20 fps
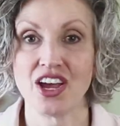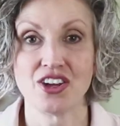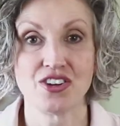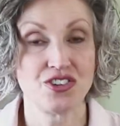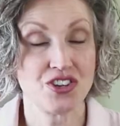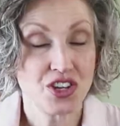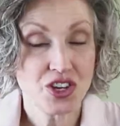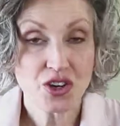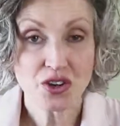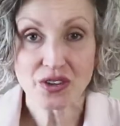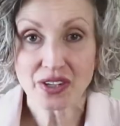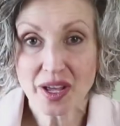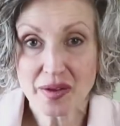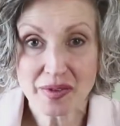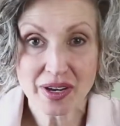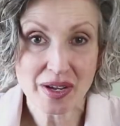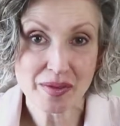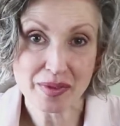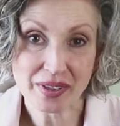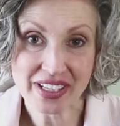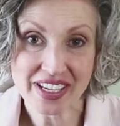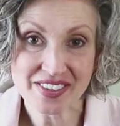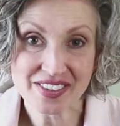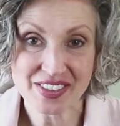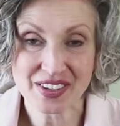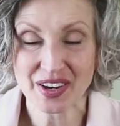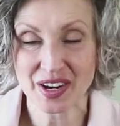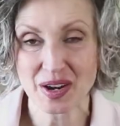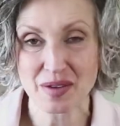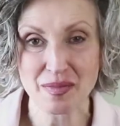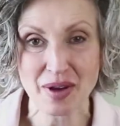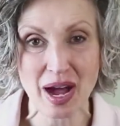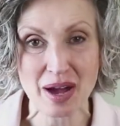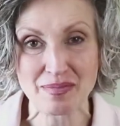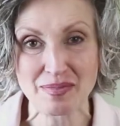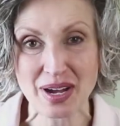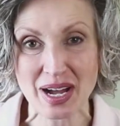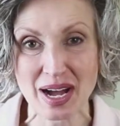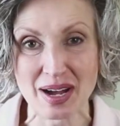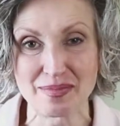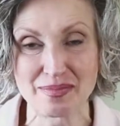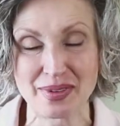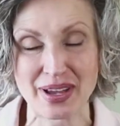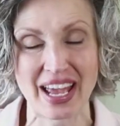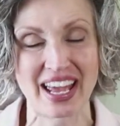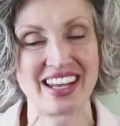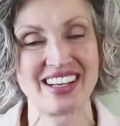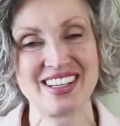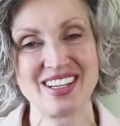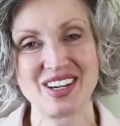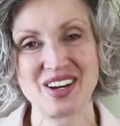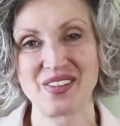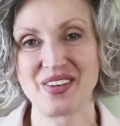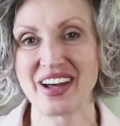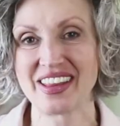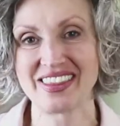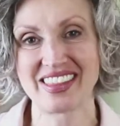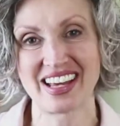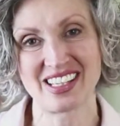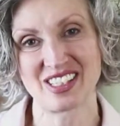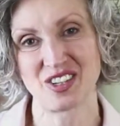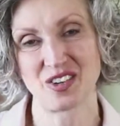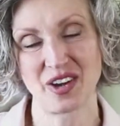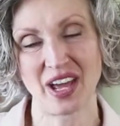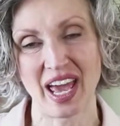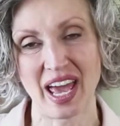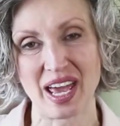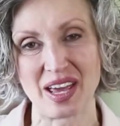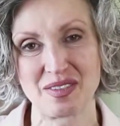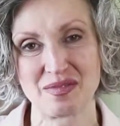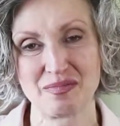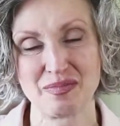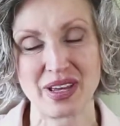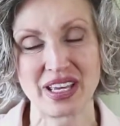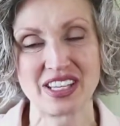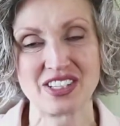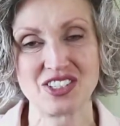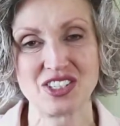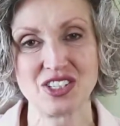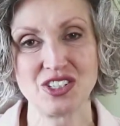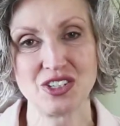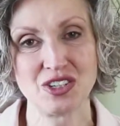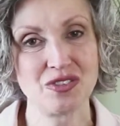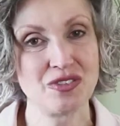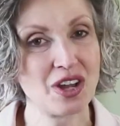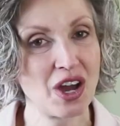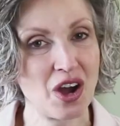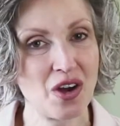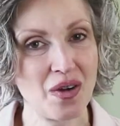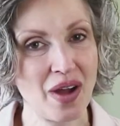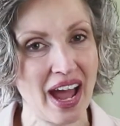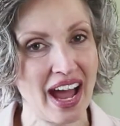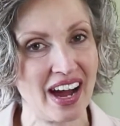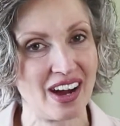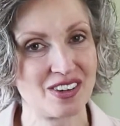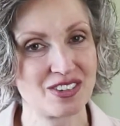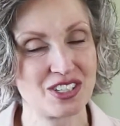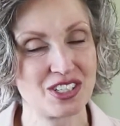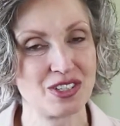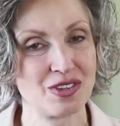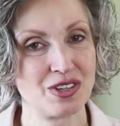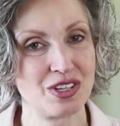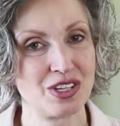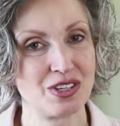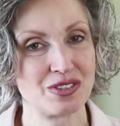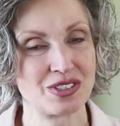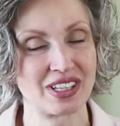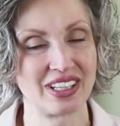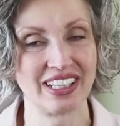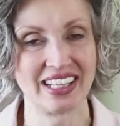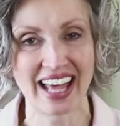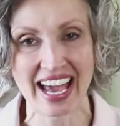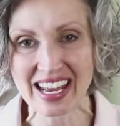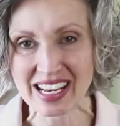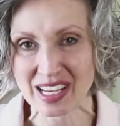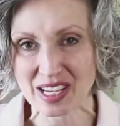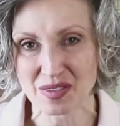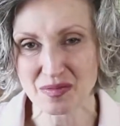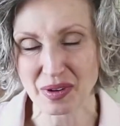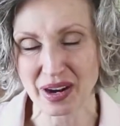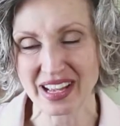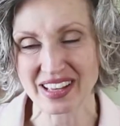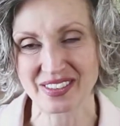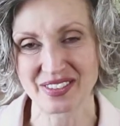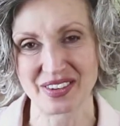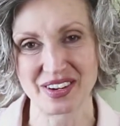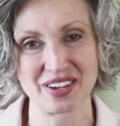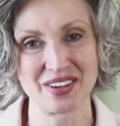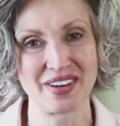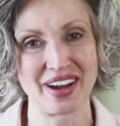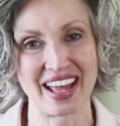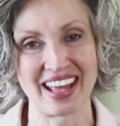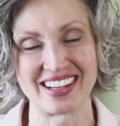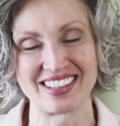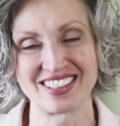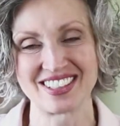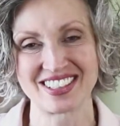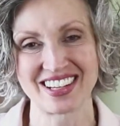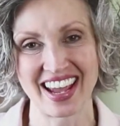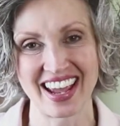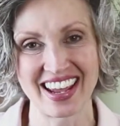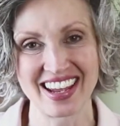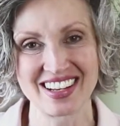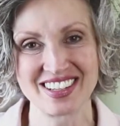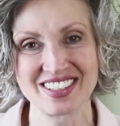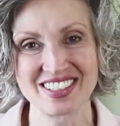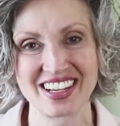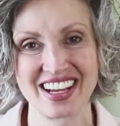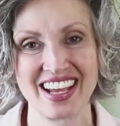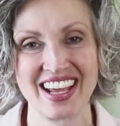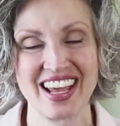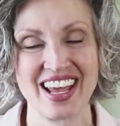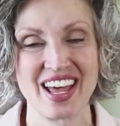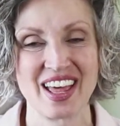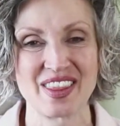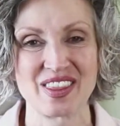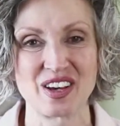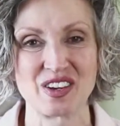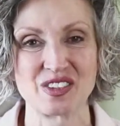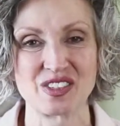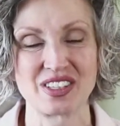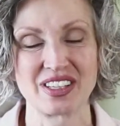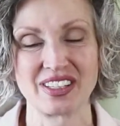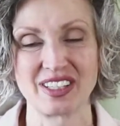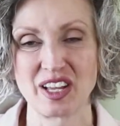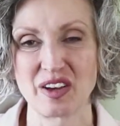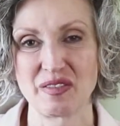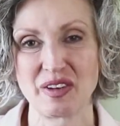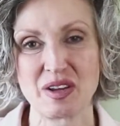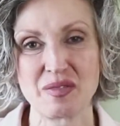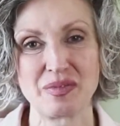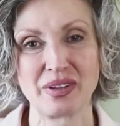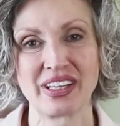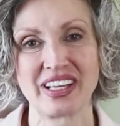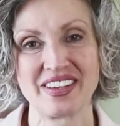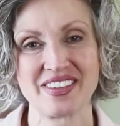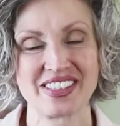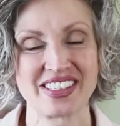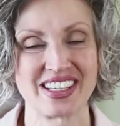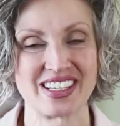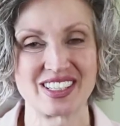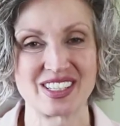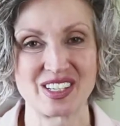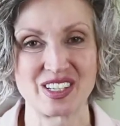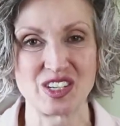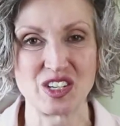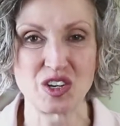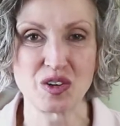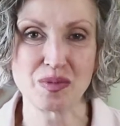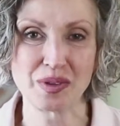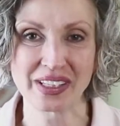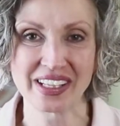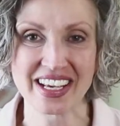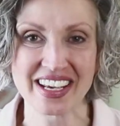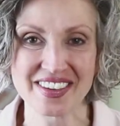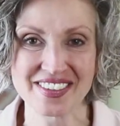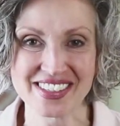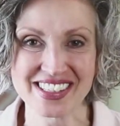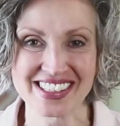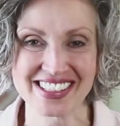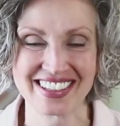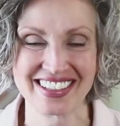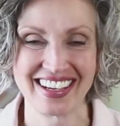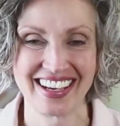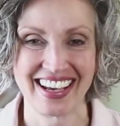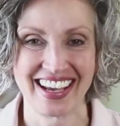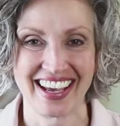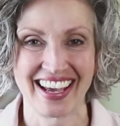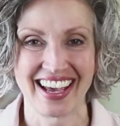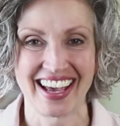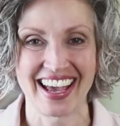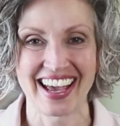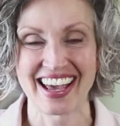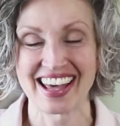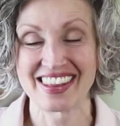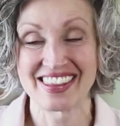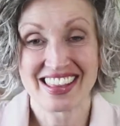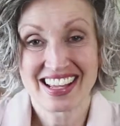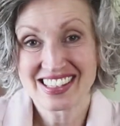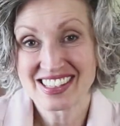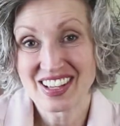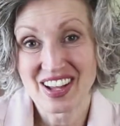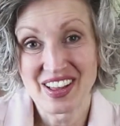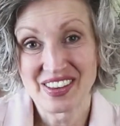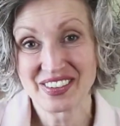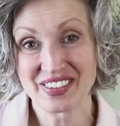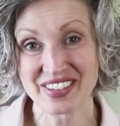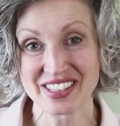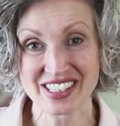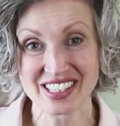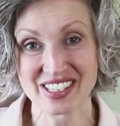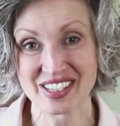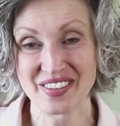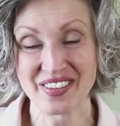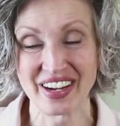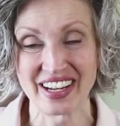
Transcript: new limiting beliefs are going to pop up. And you know what? That's okay, because you know how to use lightning breakthrough and change those limiting beliefs into new beliefs. And that's all there is to